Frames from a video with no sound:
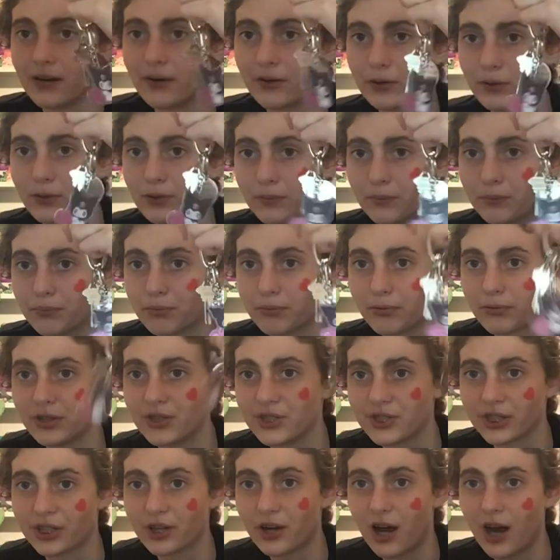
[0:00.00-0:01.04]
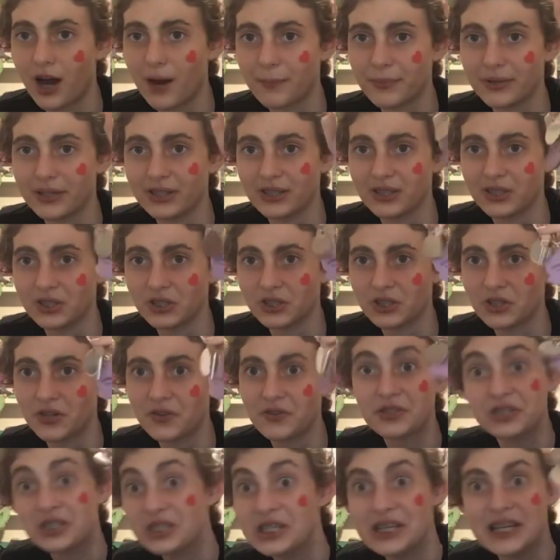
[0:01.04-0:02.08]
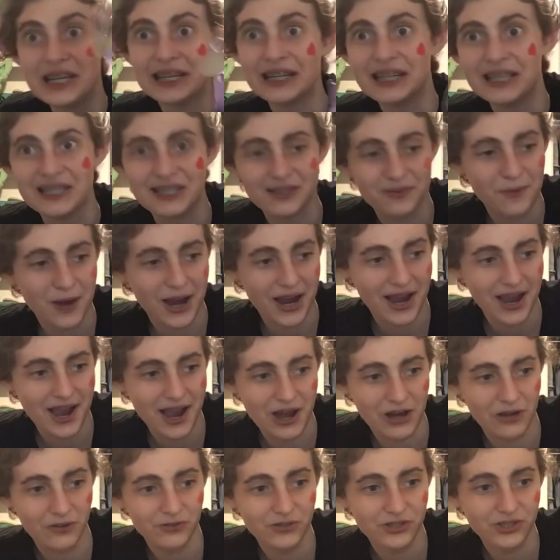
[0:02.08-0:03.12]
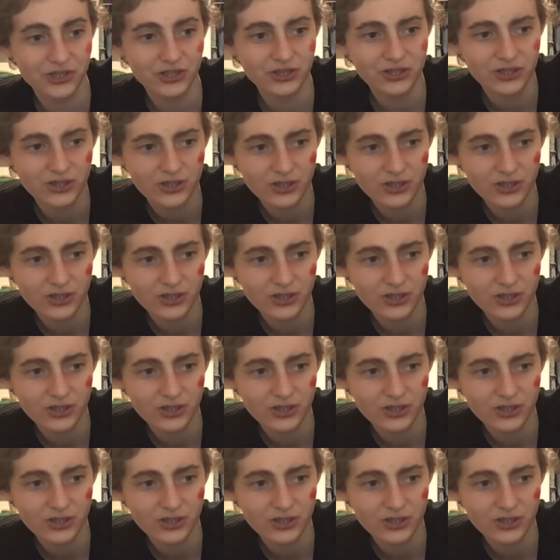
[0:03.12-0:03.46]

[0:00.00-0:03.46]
You can print a copy and sneak into my house.